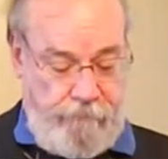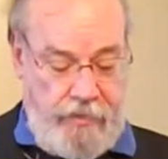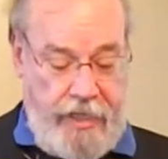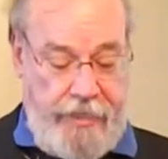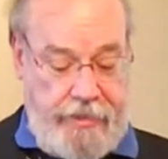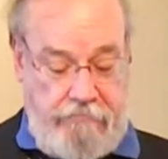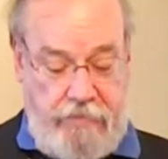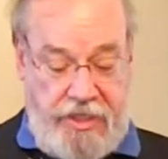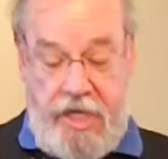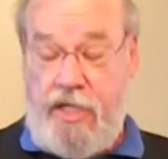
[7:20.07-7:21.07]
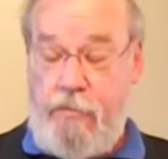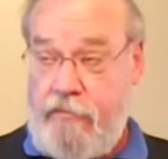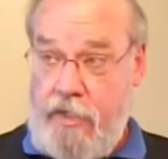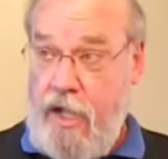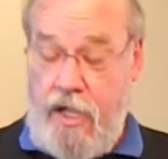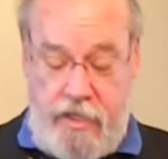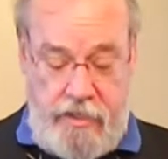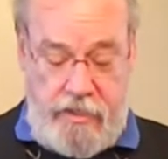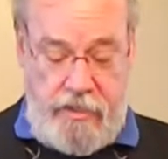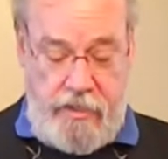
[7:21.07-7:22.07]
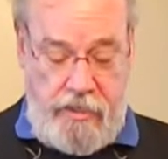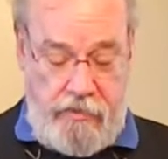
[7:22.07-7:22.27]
like the kingdom of God and the